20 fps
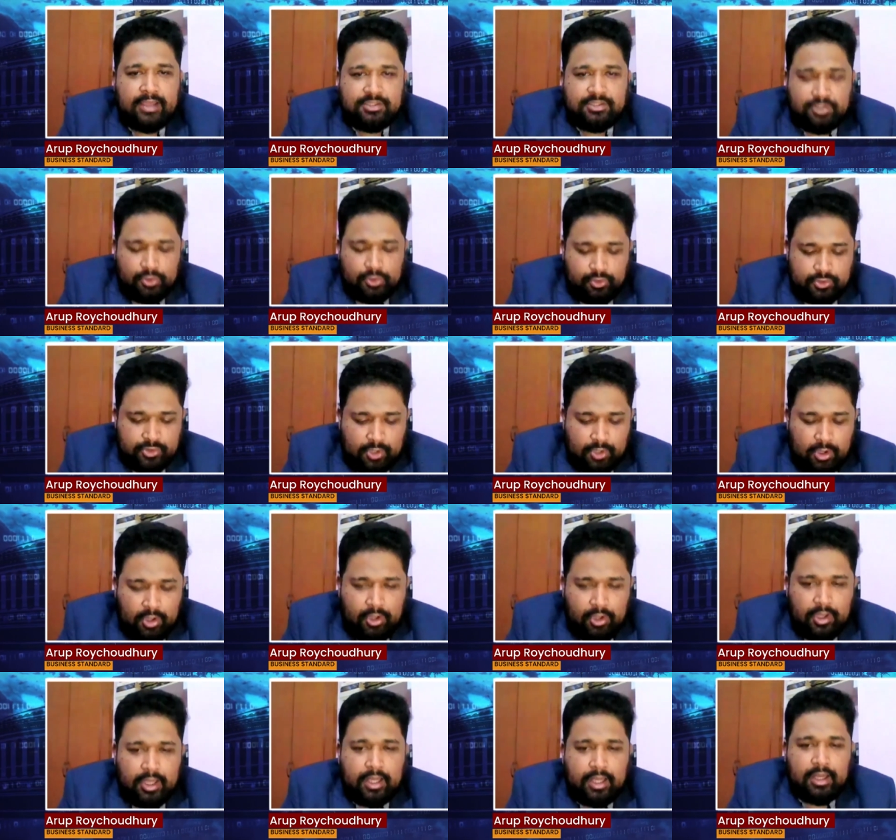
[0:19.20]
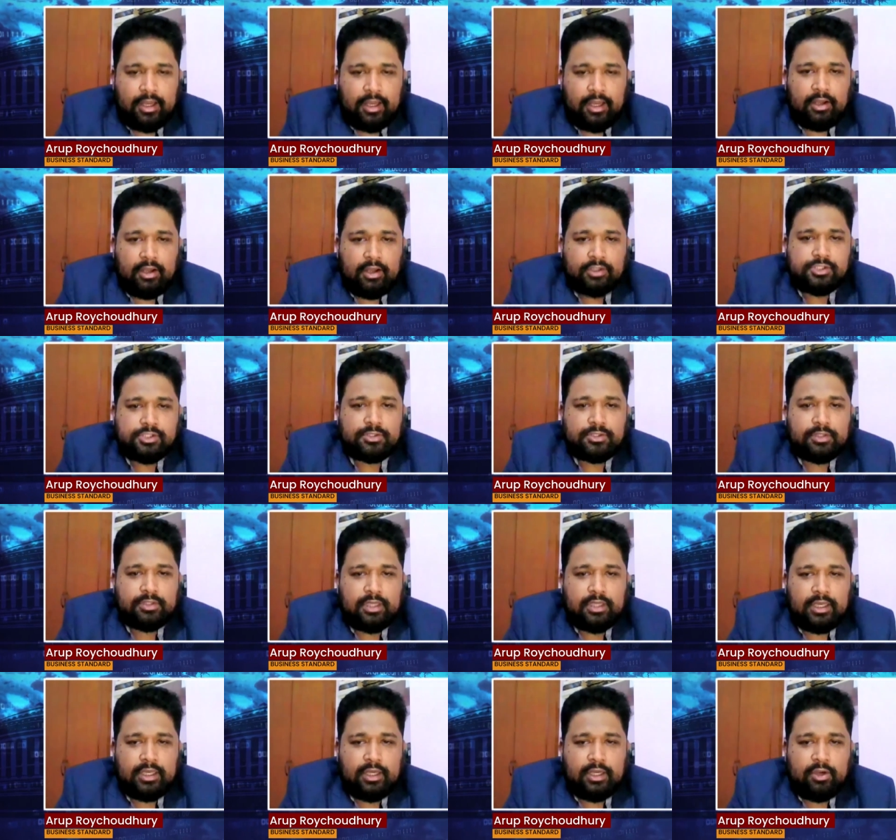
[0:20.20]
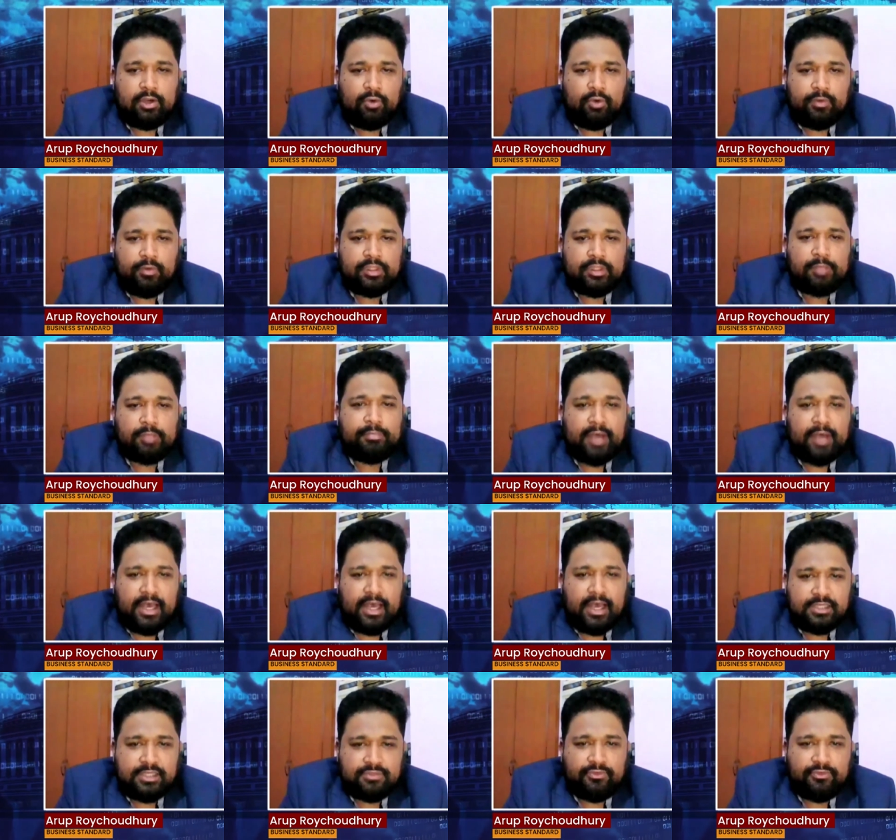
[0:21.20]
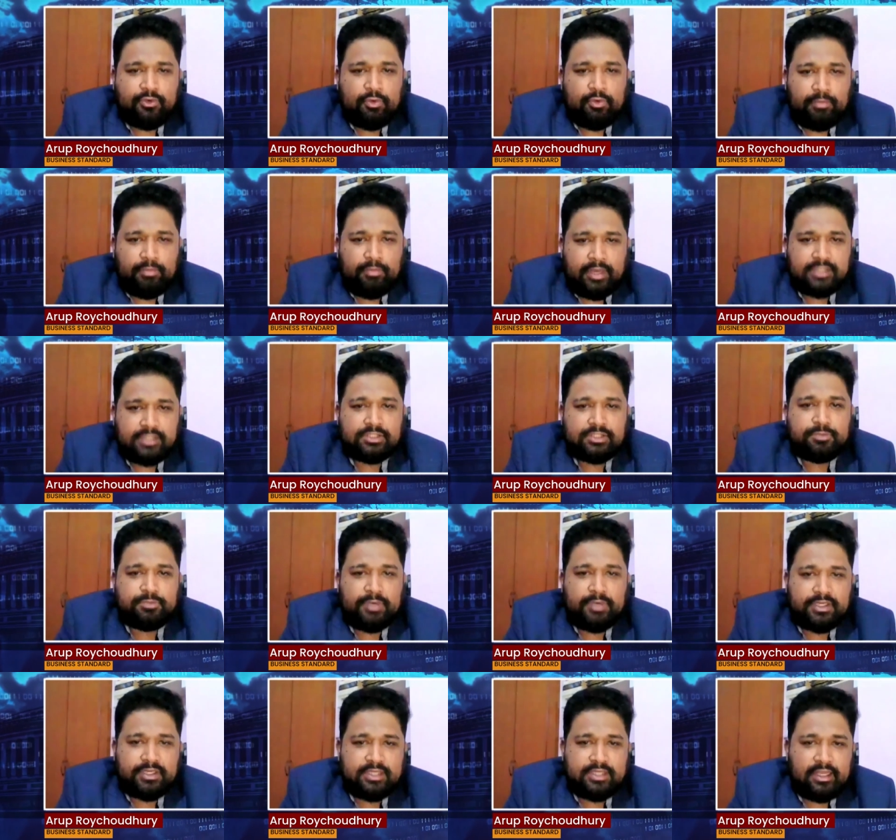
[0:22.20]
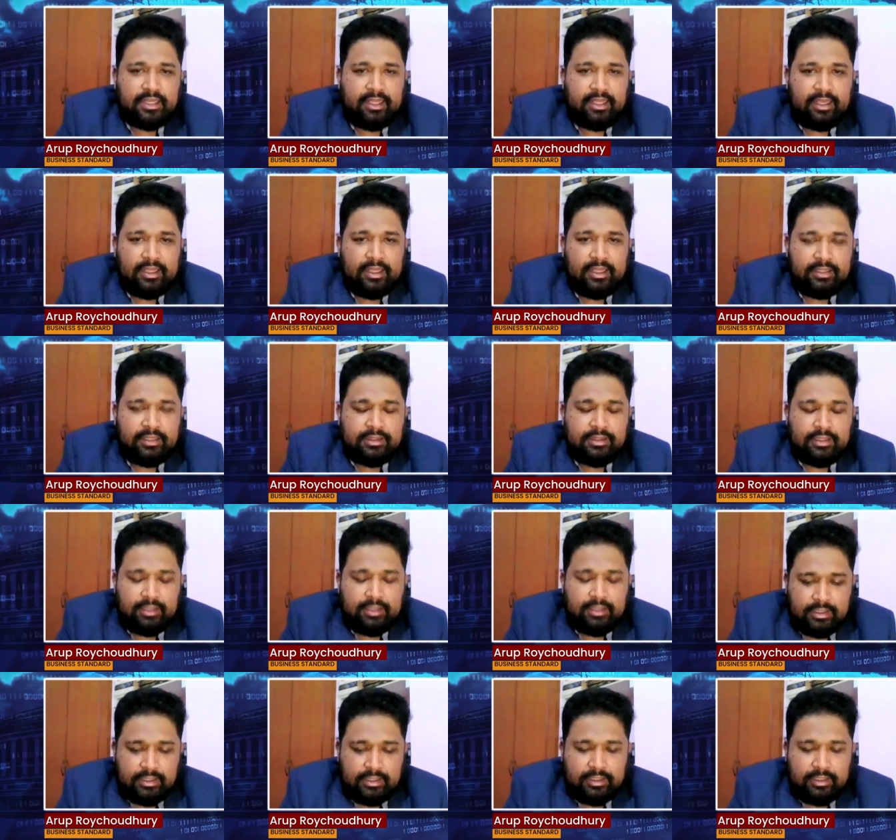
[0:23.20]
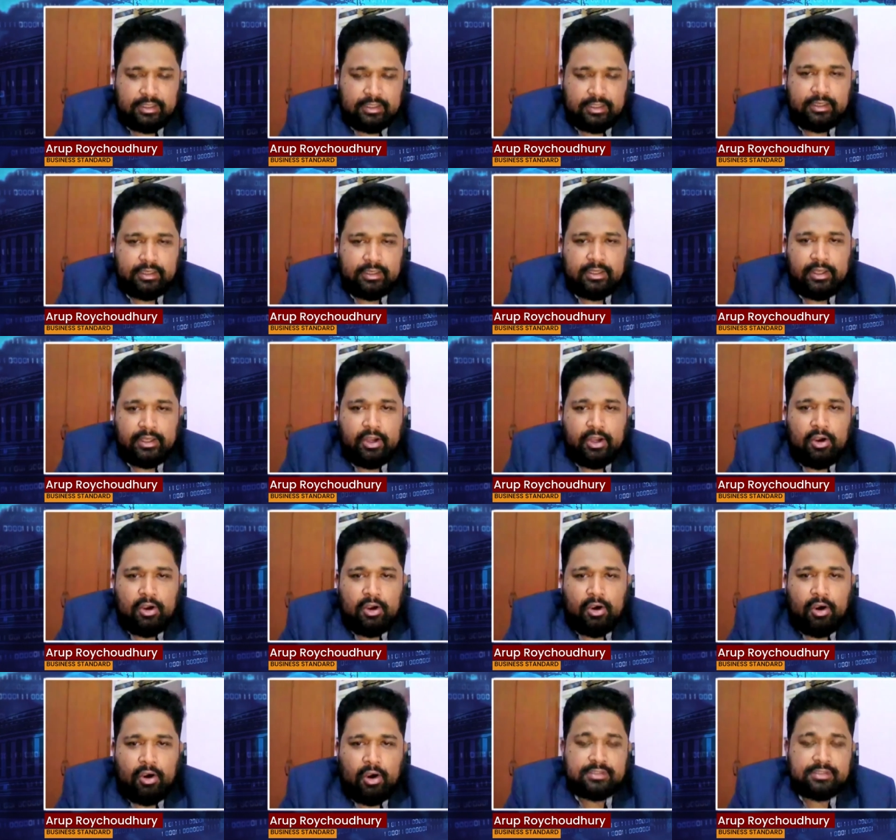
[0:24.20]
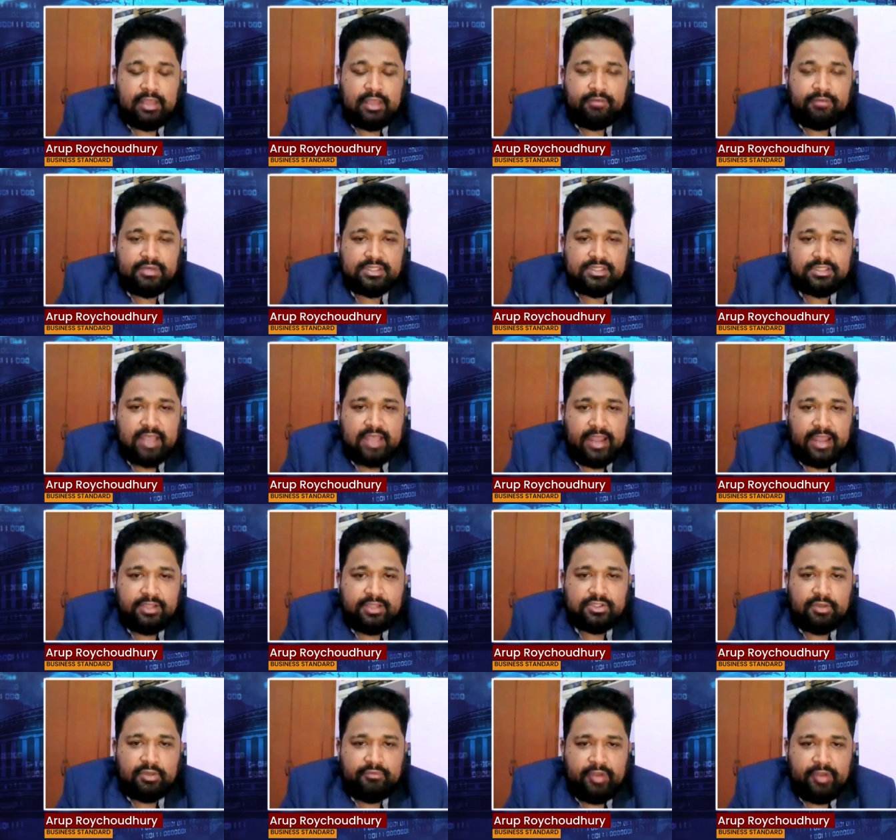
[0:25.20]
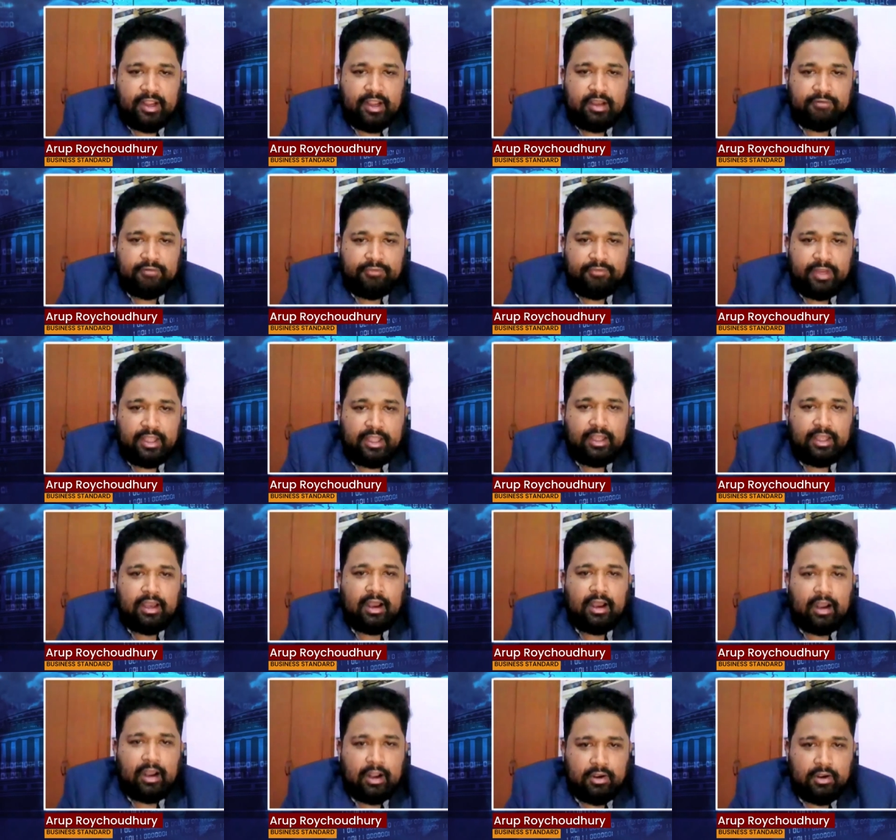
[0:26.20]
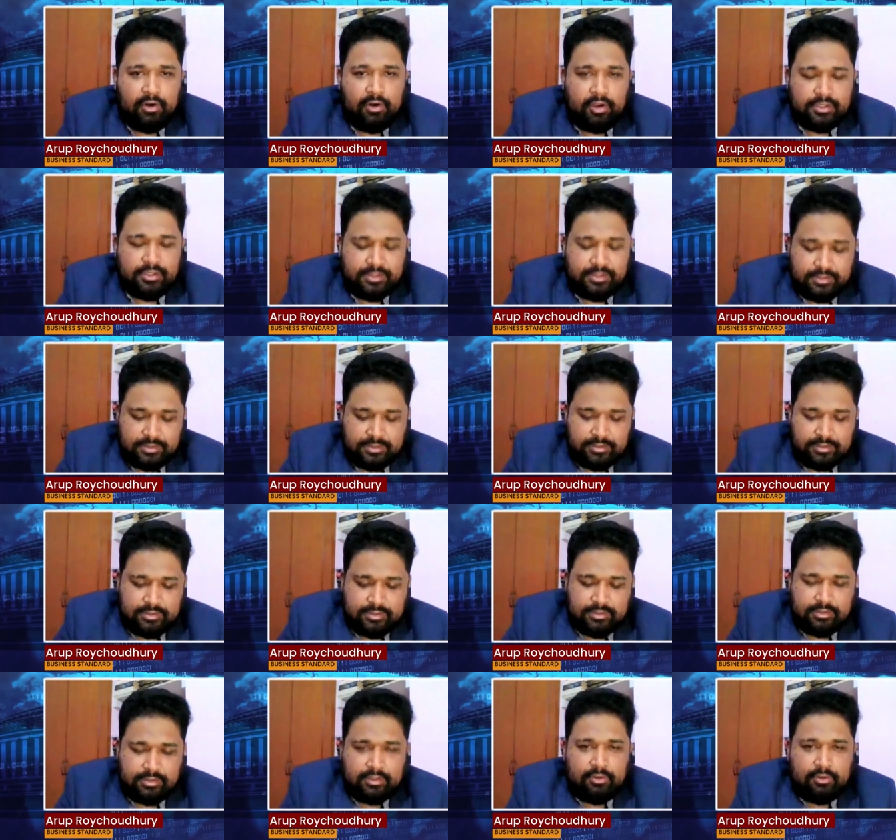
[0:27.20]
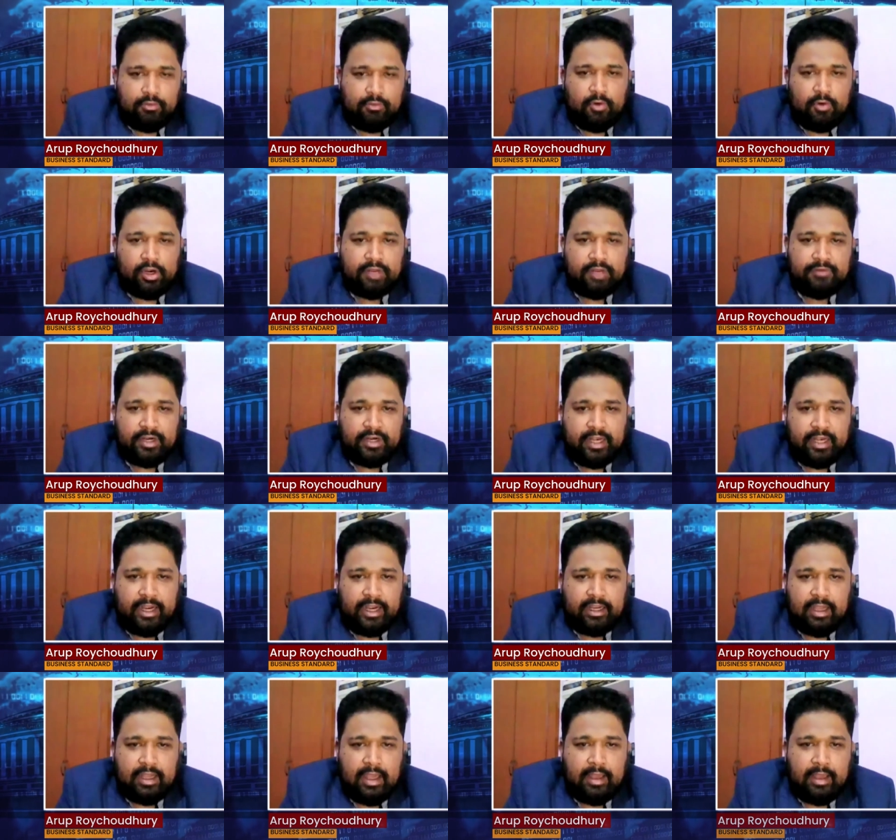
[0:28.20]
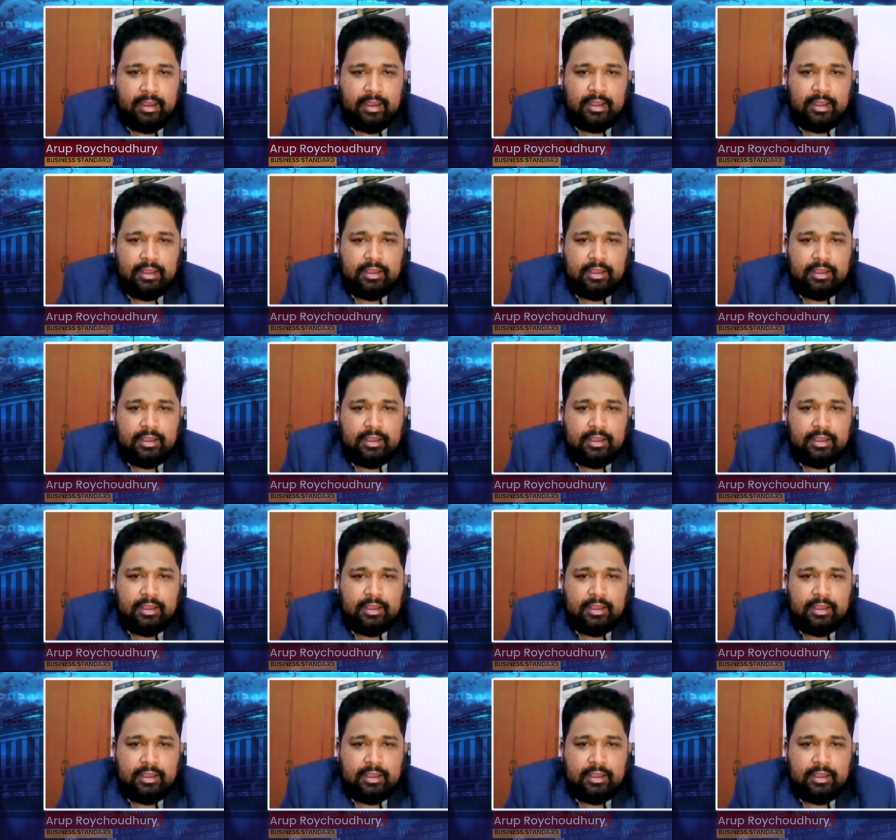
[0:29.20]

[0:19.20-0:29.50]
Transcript: as you saw over the past few months, especially in the October-December quarter, there was there was signs of recovery across you know whatever data